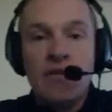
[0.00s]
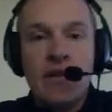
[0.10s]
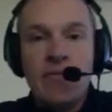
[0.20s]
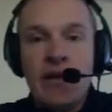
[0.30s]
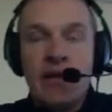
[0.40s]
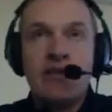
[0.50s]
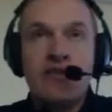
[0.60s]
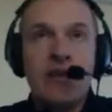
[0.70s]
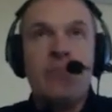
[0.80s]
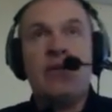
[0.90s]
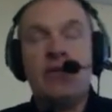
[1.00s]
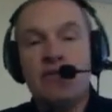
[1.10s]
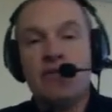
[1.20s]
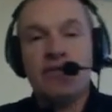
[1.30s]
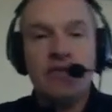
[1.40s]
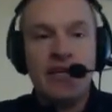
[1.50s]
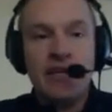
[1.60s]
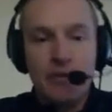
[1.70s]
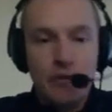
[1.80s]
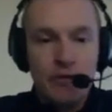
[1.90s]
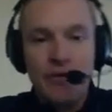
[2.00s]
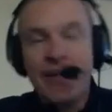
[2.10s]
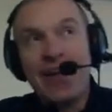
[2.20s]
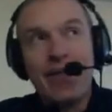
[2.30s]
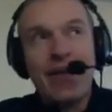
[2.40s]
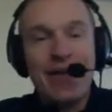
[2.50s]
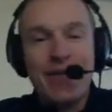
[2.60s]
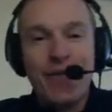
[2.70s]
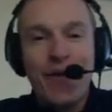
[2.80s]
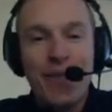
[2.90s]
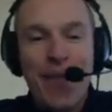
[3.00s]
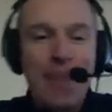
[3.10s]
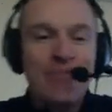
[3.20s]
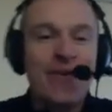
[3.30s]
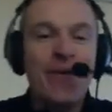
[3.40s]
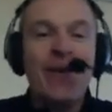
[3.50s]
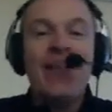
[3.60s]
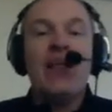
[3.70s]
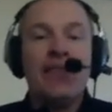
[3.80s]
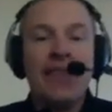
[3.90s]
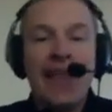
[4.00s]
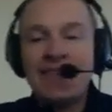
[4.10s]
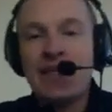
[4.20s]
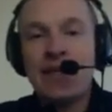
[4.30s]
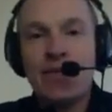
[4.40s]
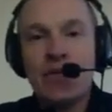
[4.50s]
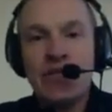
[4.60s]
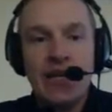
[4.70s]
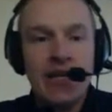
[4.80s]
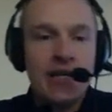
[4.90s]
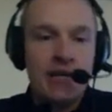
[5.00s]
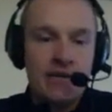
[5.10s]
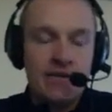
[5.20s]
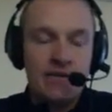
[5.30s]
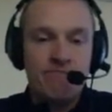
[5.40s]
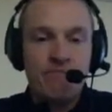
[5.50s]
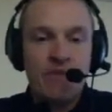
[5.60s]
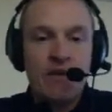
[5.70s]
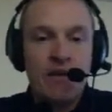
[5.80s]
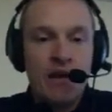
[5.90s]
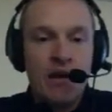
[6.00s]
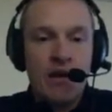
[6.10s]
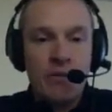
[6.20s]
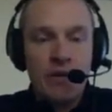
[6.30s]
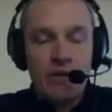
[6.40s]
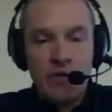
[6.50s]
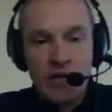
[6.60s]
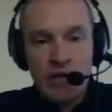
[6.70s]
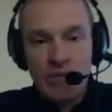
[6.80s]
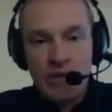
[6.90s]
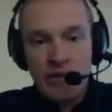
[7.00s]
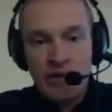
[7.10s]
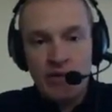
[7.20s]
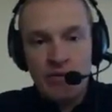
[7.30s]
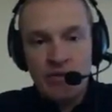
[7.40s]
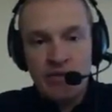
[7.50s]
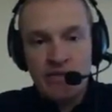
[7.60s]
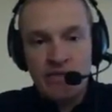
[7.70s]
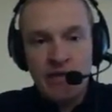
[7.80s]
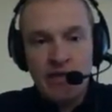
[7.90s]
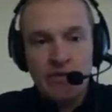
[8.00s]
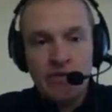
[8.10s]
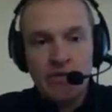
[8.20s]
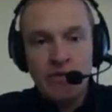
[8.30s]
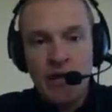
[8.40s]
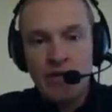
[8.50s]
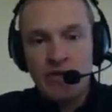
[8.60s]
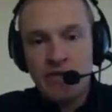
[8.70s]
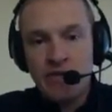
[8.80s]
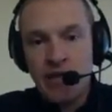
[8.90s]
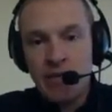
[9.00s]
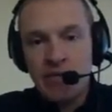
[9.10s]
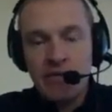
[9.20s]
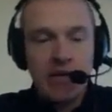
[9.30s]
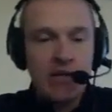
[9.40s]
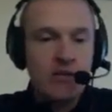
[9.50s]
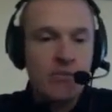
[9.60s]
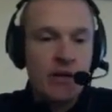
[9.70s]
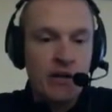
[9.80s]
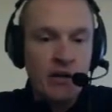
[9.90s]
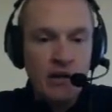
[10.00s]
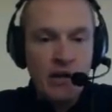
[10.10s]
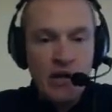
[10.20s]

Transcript: I'm not going to try to be clicking it or doing anything on the wrong map. So the last thing for today is we are going to come down here and where it says Video 2, enter the name of your national park here.